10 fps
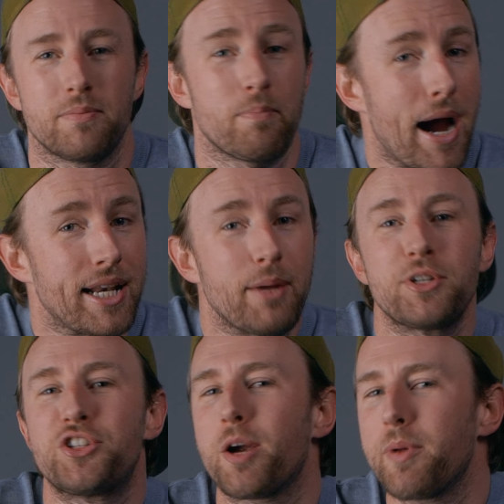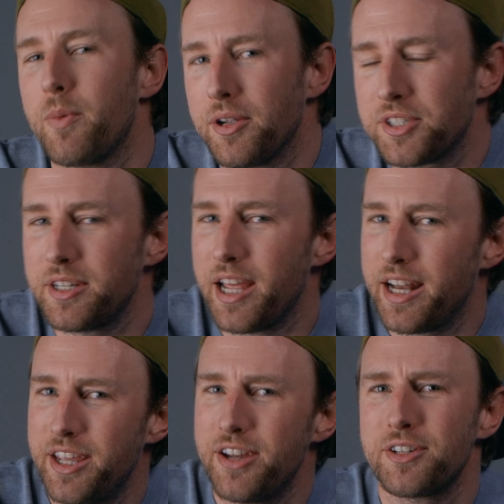My name is Jeremy Walton,
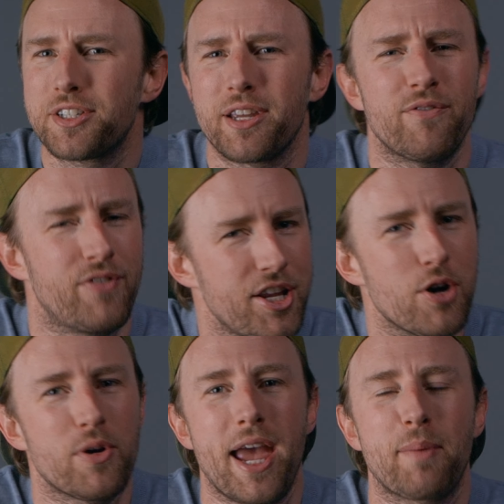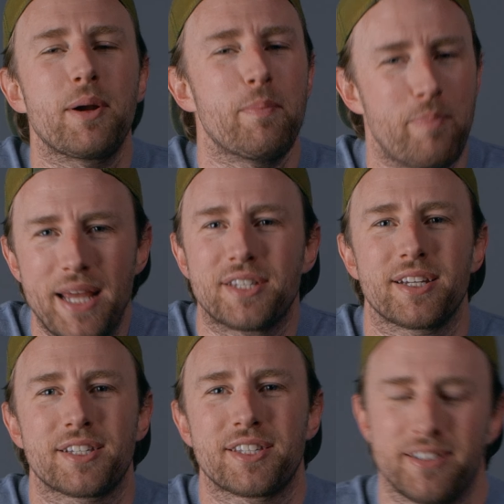and here's some video camera basics.